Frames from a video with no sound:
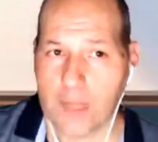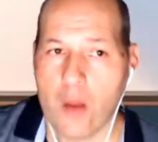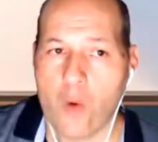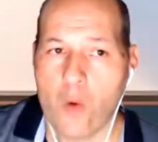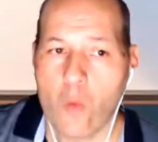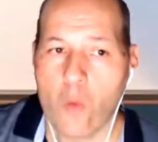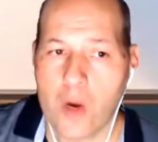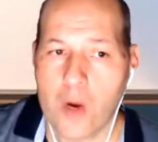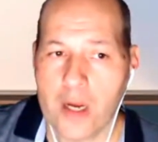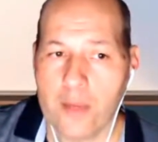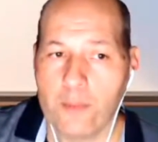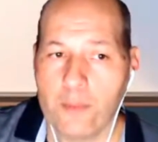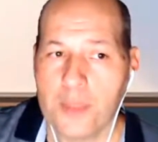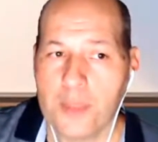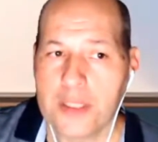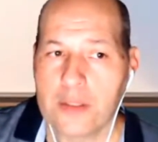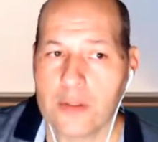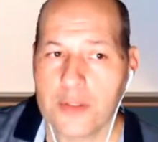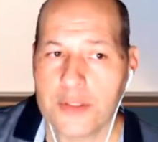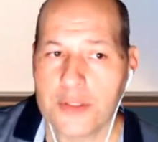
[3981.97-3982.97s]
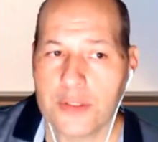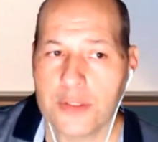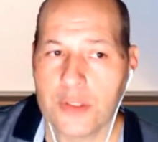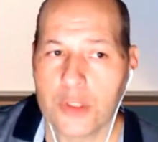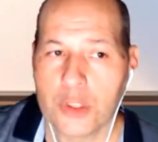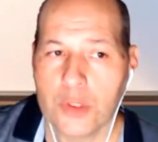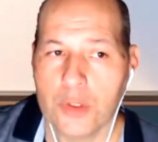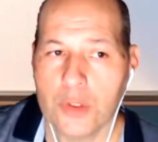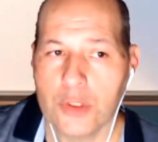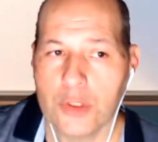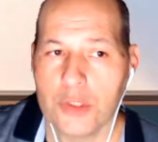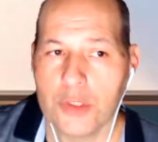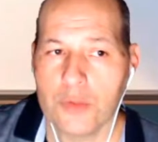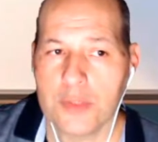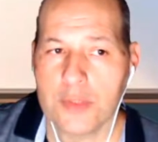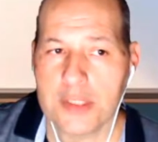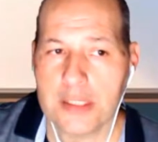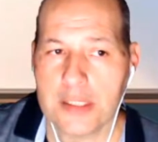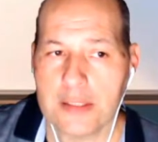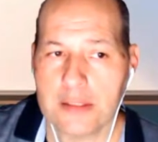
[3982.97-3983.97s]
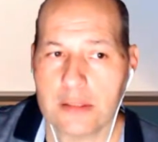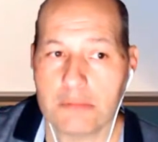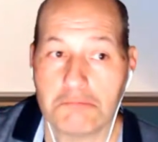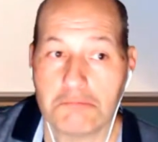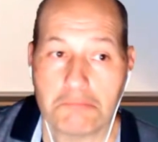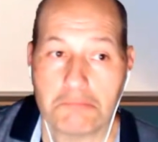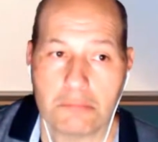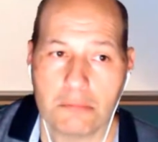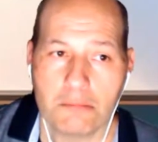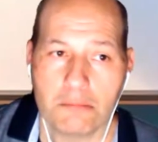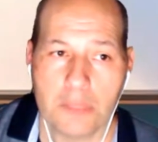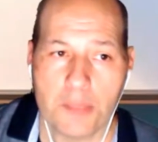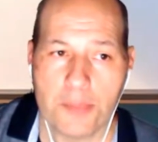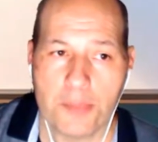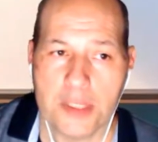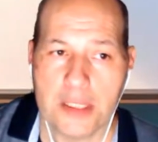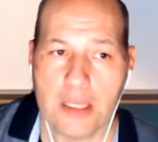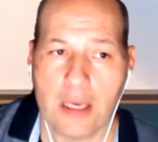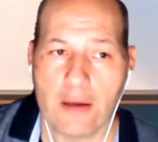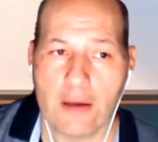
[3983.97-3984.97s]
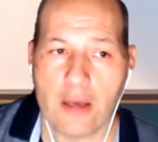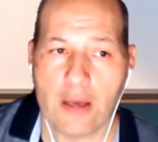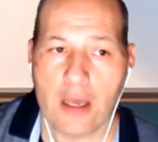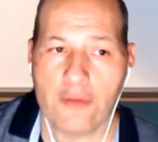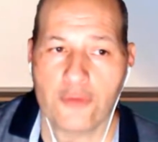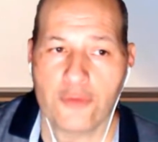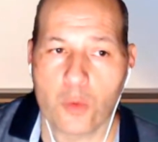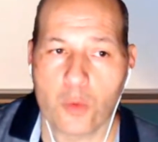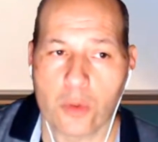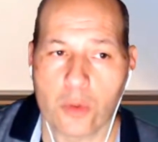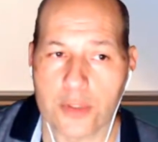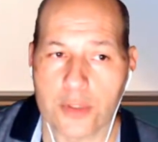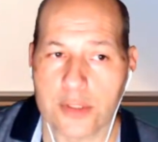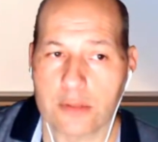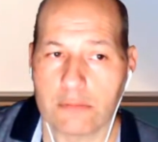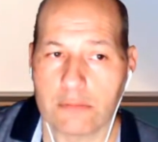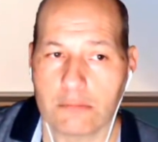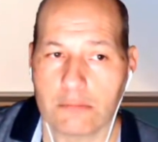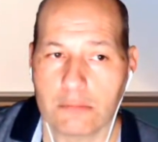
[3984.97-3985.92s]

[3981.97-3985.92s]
Why? Because you could use it maybe afterwards